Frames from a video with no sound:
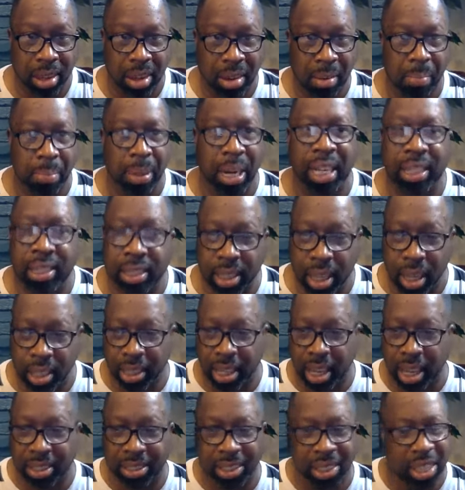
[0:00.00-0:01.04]
Blessed art
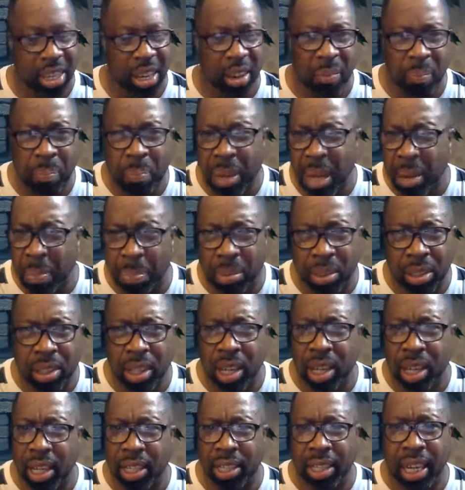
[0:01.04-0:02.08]
thou. See, if people
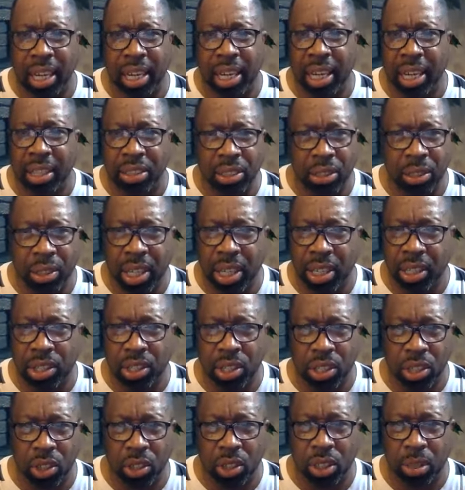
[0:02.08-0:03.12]
that enter into
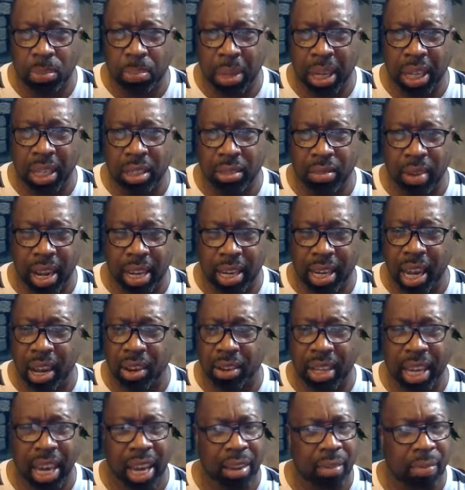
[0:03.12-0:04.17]
your space right now
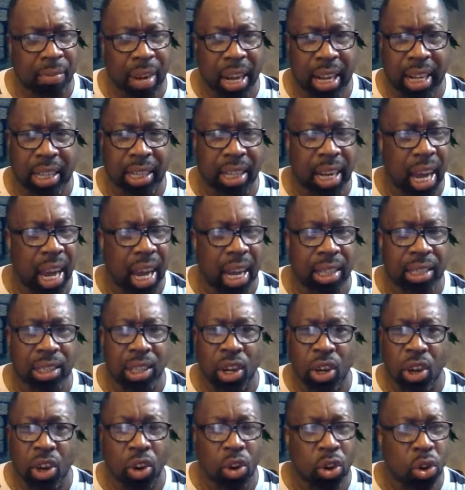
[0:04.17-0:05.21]
can't recognize
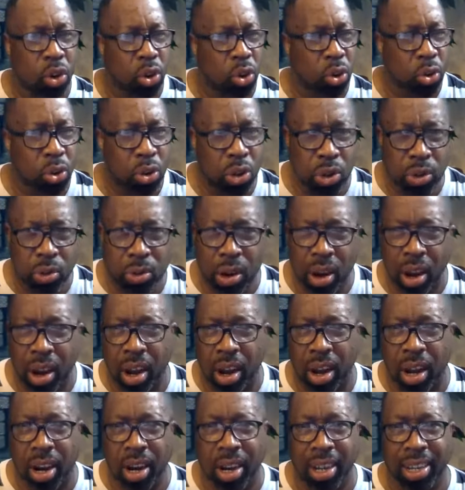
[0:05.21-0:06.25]
who you
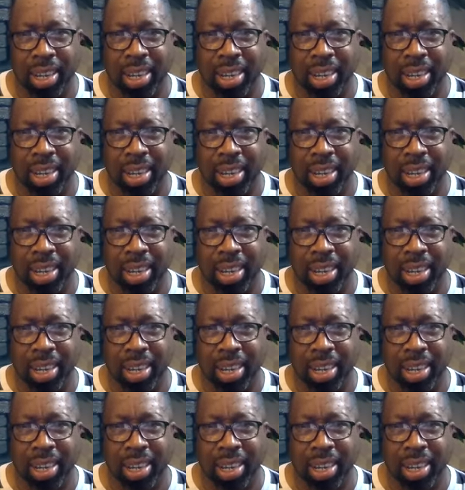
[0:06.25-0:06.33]
are,